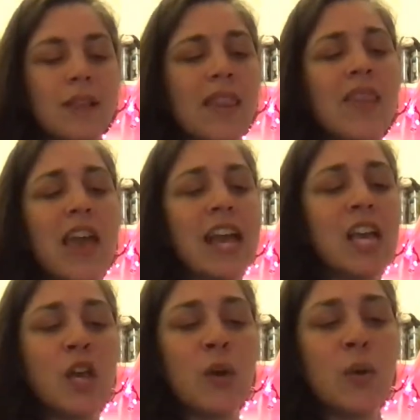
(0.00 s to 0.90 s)
Thank
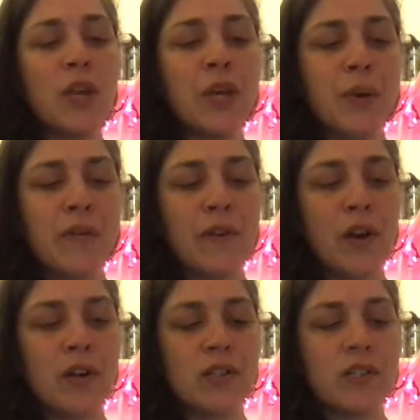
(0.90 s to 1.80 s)
you,
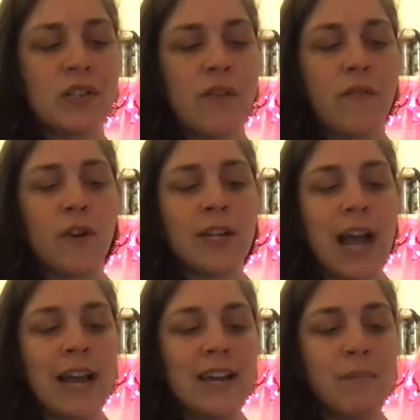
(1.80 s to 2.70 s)
universe, for
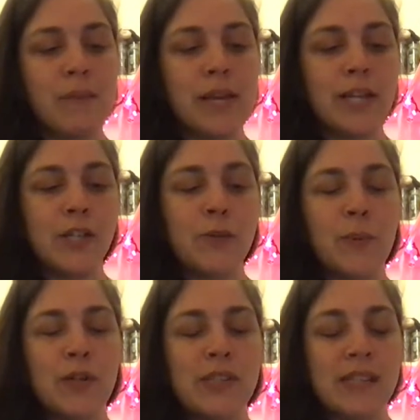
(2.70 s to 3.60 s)
guiding me to
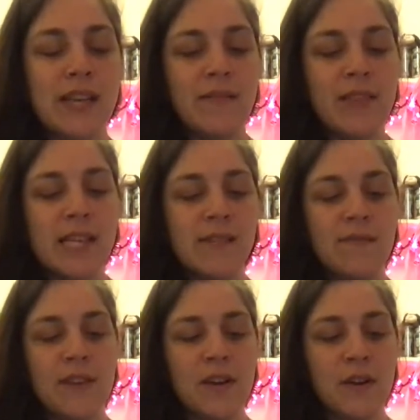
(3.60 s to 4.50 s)
perceive this
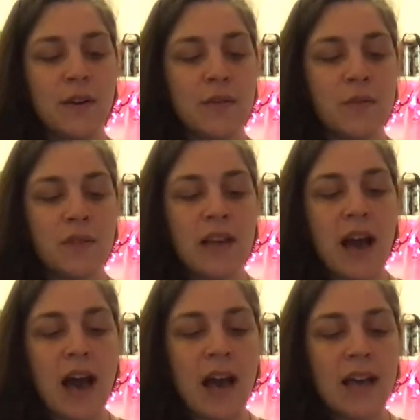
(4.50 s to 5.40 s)
fear through the
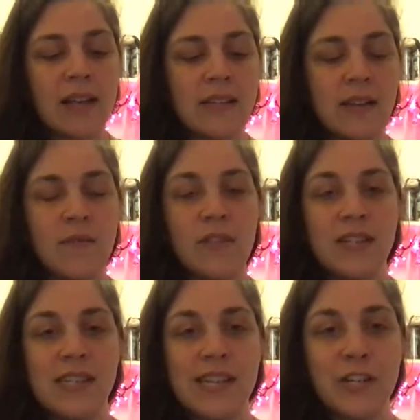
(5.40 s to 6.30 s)
eyes of the
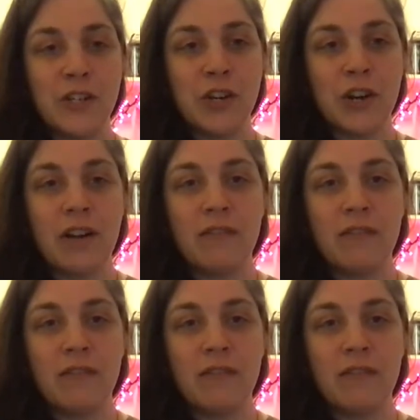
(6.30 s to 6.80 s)
teacher of